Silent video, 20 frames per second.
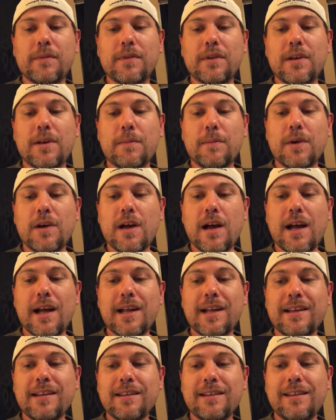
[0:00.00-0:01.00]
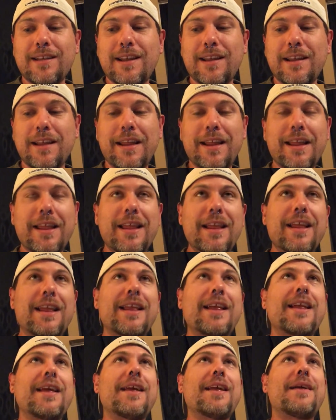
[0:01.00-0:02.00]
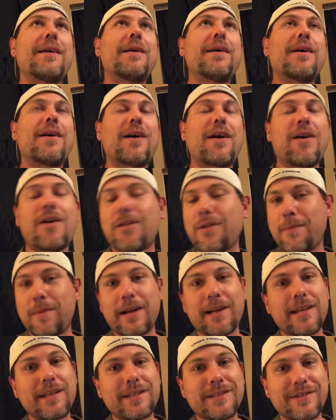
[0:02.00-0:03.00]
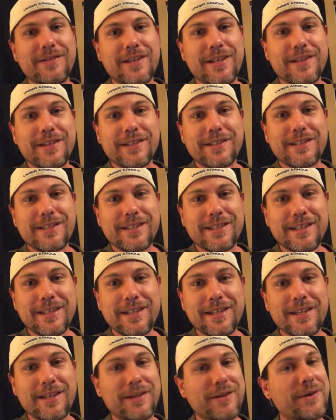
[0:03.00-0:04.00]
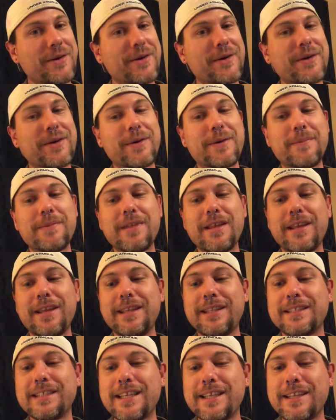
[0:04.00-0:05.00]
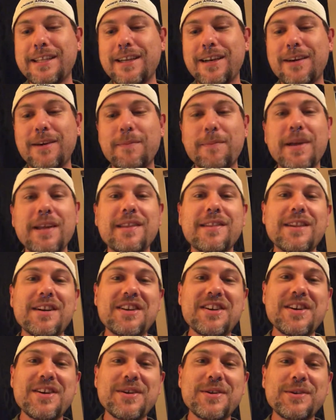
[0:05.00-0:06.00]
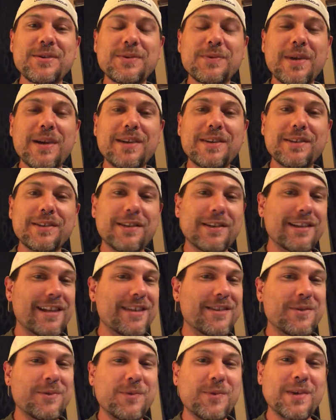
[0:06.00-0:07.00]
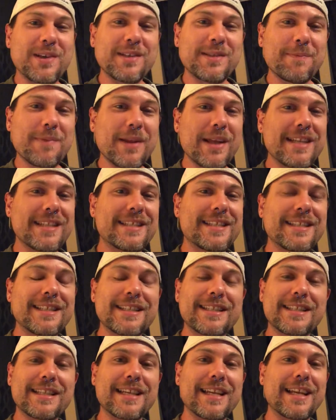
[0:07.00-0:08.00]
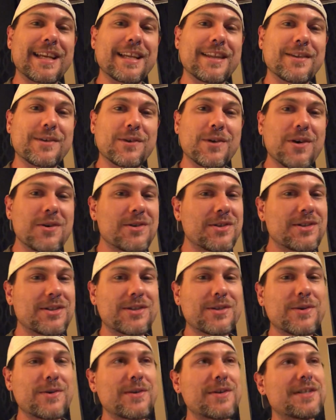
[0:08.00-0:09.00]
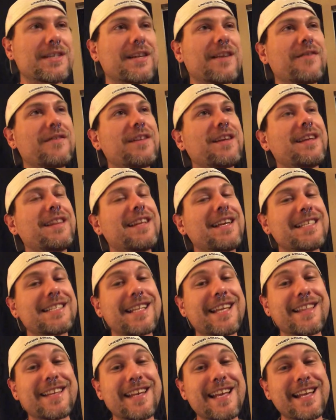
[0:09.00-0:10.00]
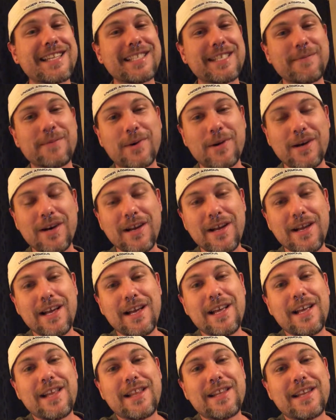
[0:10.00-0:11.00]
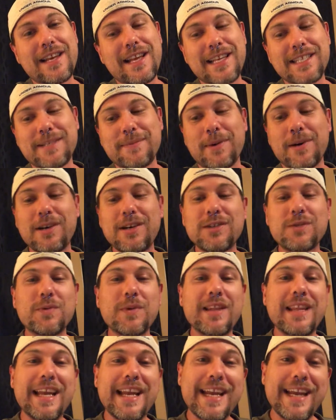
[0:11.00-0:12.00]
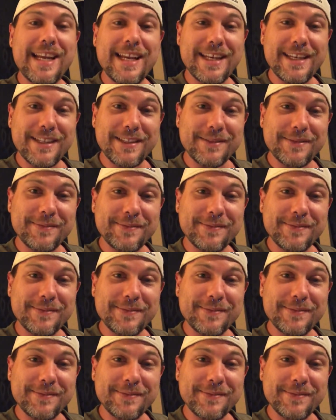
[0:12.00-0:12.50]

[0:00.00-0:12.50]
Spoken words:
Number 9, all of my kids have done this. They sit there and pick their nose while in the worst places, like in the grocery stores and everything. And that's not the nasty part. The nasty part is when they eat it.